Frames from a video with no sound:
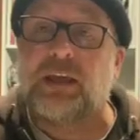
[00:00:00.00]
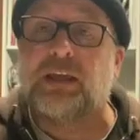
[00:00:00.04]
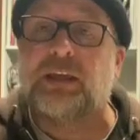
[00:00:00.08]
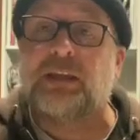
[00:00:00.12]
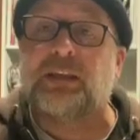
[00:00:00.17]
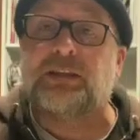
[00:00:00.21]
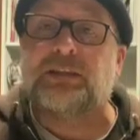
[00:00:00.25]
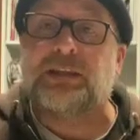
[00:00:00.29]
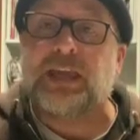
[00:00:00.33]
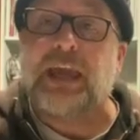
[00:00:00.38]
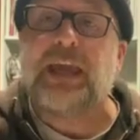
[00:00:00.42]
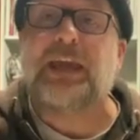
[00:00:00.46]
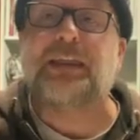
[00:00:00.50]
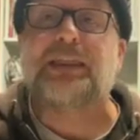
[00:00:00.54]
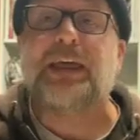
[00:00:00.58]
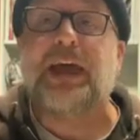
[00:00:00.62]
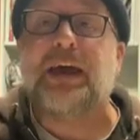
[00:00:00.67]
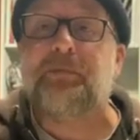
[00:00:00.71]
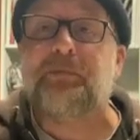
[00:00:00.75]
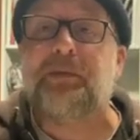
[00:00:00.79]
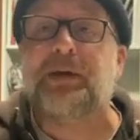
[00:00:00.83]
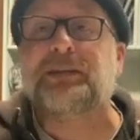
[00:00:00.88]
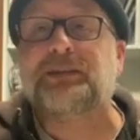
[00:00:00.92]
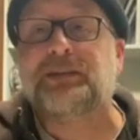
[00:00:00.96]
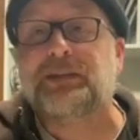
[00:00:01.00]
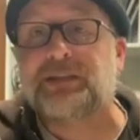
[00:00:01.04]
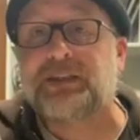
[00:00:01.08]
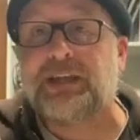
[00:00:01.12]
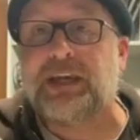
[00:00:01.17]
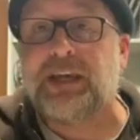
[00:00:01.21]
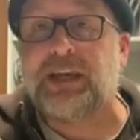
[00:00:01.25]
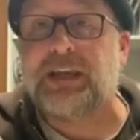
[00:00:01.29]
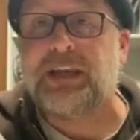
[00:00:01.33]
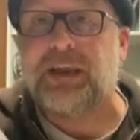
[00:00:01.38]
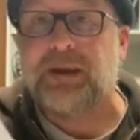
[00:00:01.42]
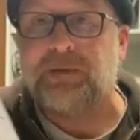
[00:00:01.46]
take that message
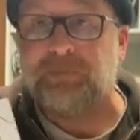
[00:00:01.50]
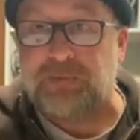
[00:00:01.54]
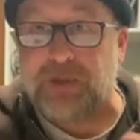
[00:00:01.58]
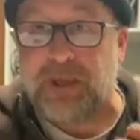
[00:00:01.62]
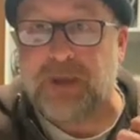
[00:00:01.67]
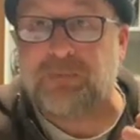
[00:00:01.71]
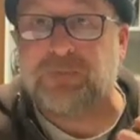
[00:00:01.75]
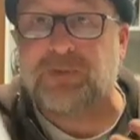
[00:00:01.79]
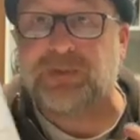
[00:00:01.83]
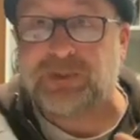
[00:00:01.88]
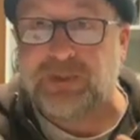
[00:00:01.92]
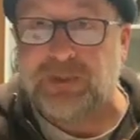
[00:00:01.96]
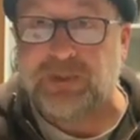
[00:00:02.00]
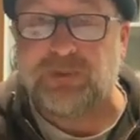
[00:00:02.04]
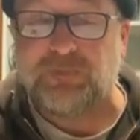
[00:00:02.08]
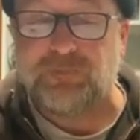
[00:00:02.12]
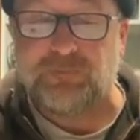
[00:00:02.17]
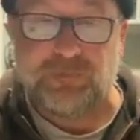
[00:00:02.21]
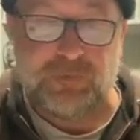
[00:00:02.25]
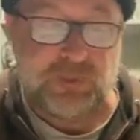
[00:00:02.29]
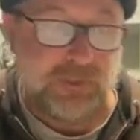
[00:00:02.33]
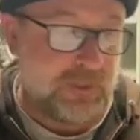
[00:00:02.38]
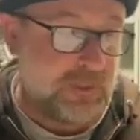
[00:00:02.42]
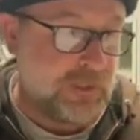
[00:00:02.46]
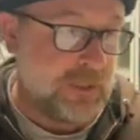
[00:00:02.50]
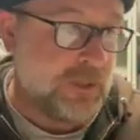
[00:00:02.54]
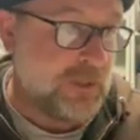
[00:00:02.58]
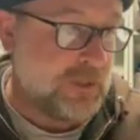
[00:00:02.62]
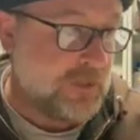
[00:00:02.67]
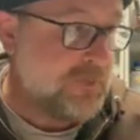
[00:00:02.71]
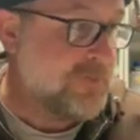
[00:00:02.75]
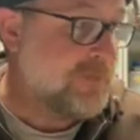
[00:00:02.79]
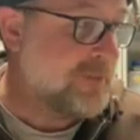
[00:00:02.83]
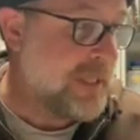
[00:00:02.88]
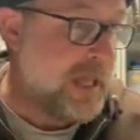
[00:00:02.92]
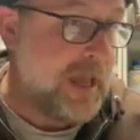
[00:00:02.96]
in and be able to
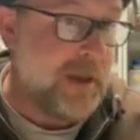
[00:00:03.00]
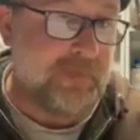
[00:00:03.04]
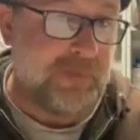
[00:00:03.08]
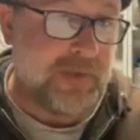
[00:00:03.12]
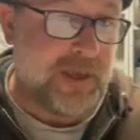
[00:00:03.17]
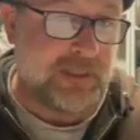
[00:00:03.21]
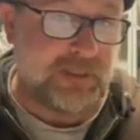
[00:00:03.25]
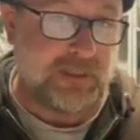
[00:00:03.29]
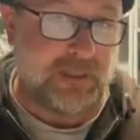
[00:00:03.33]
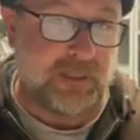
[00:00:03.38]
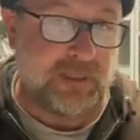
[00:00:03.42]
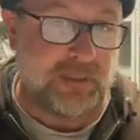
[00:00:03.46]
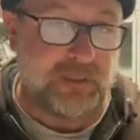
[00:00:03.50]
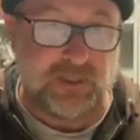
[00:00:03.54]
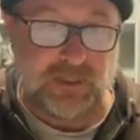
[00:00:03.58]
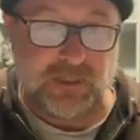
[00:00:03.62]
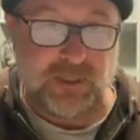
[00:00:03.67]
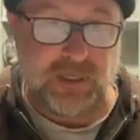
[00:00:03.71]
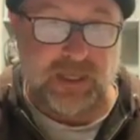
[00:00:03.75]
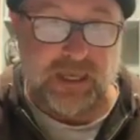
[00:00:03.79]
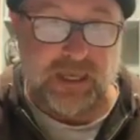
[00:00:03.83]
use that message